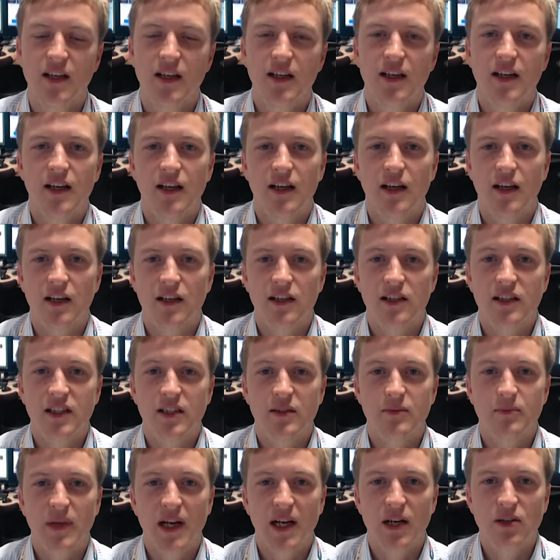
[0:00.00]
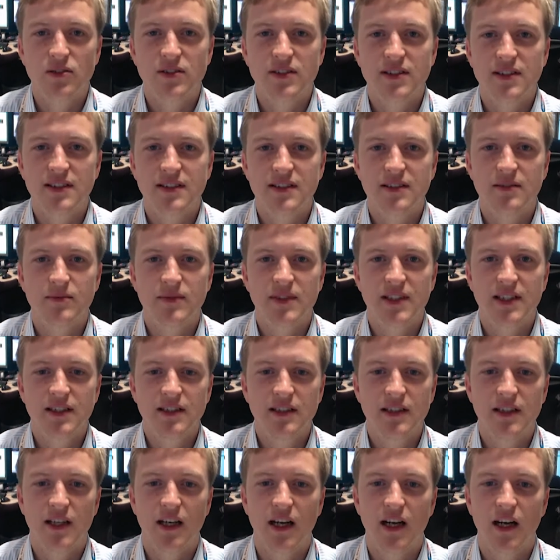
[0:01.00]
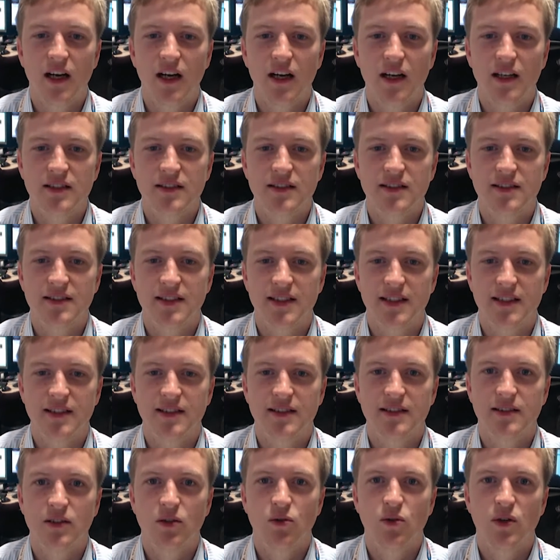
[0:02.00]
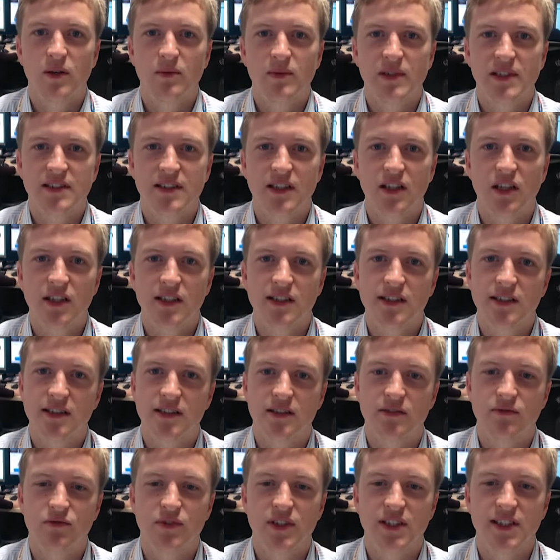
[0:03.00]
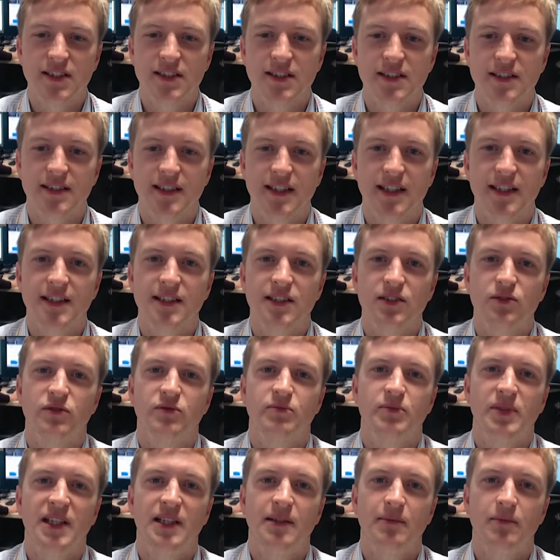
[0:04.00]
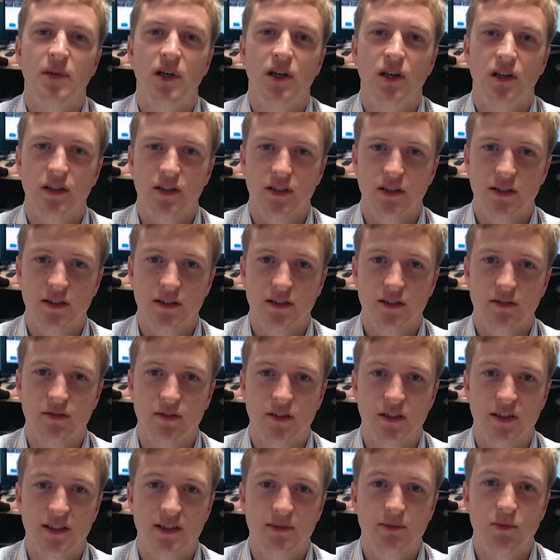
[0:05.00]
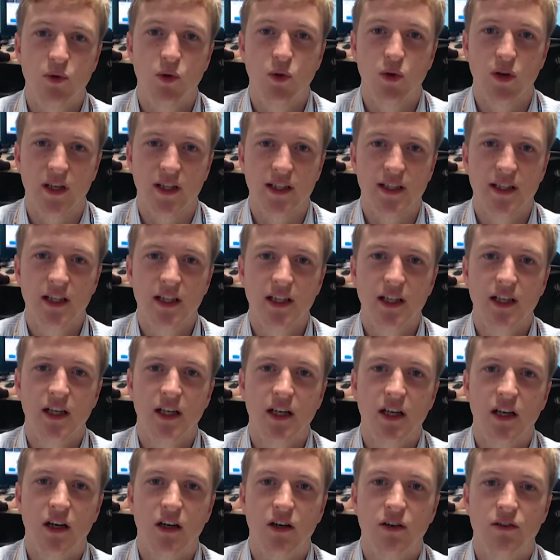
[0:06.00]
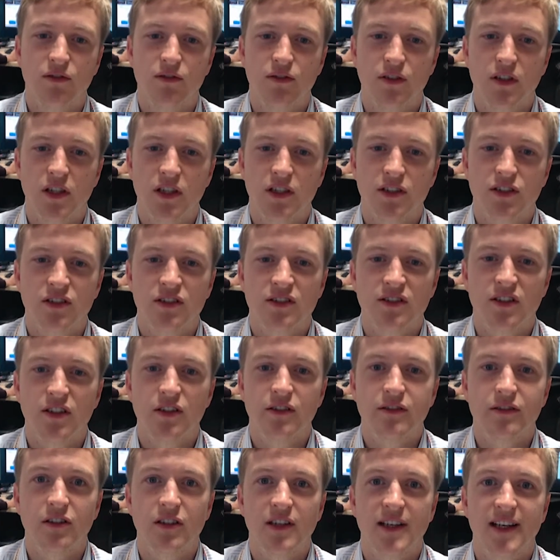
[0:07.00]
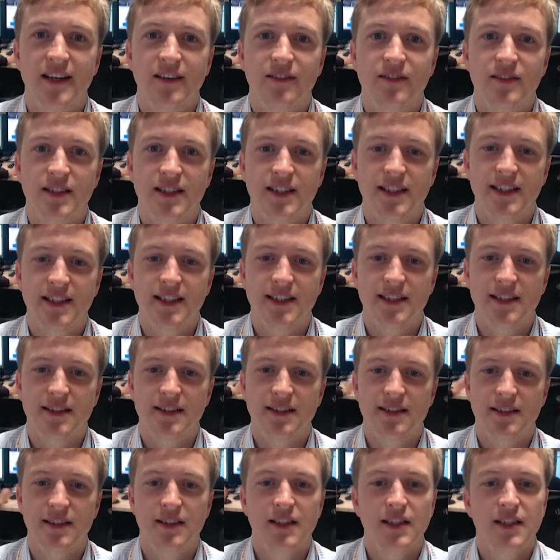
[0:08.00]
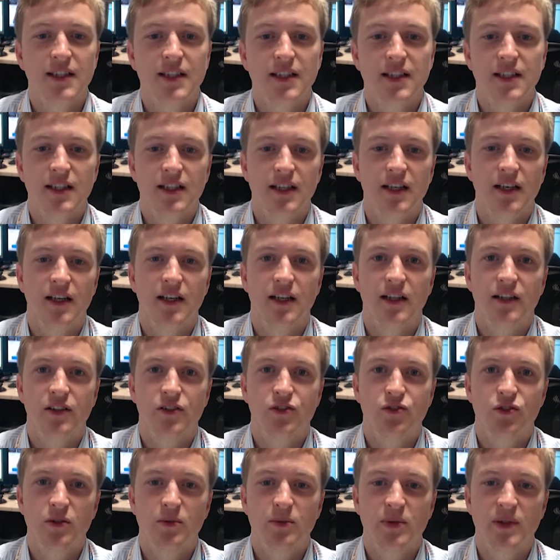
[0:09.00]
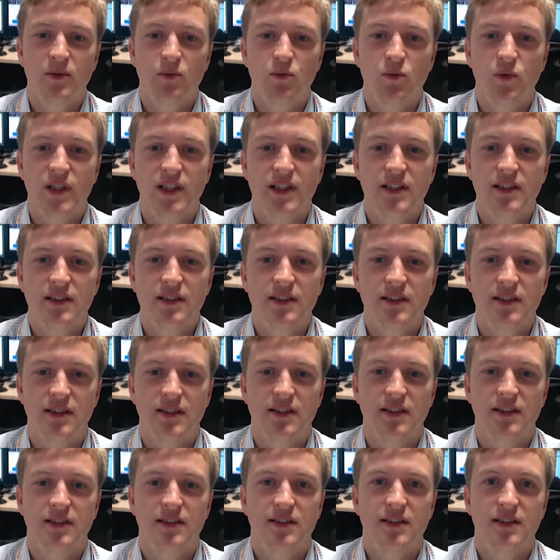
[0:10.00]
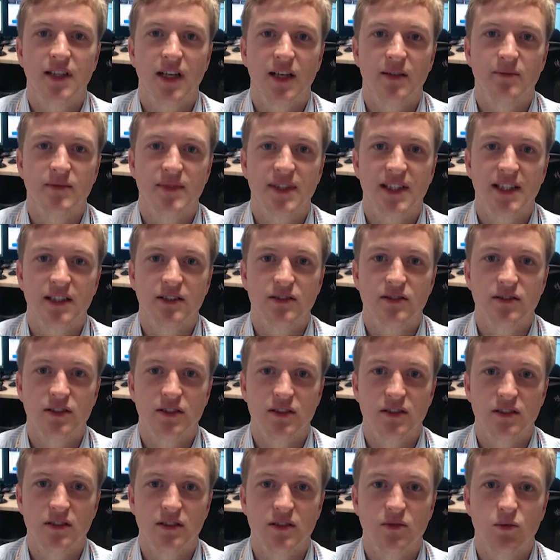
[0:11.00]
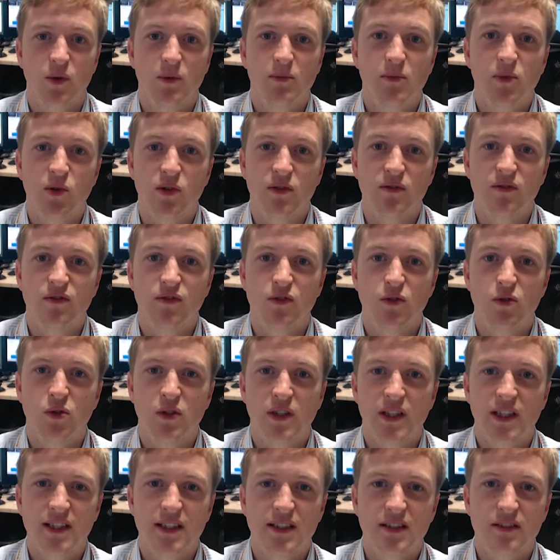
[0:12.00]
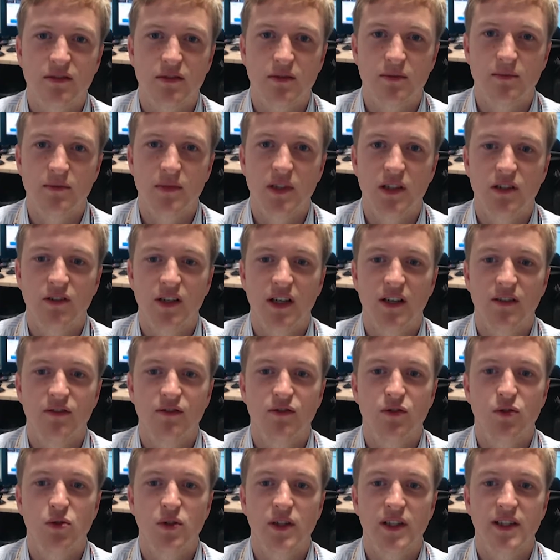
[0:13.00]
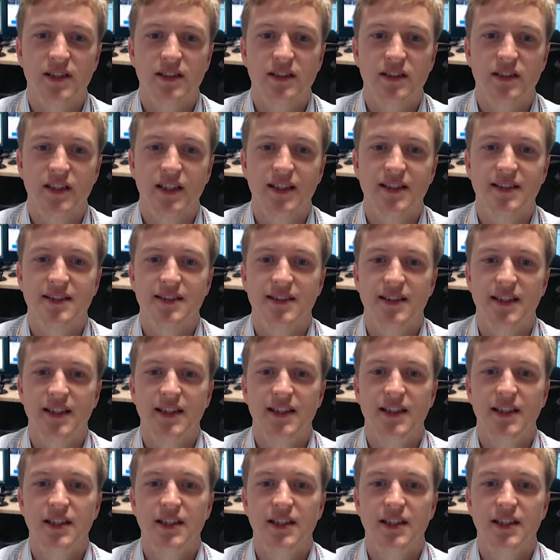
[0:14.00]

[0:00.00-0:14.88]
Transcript: Looking at power system then, as I said, quite a bit tighter than recent days, with peak margins for this morning of just over 11 gigs. The drop in wind has come down to 1.4 gigs from around 4 gigs yesterday,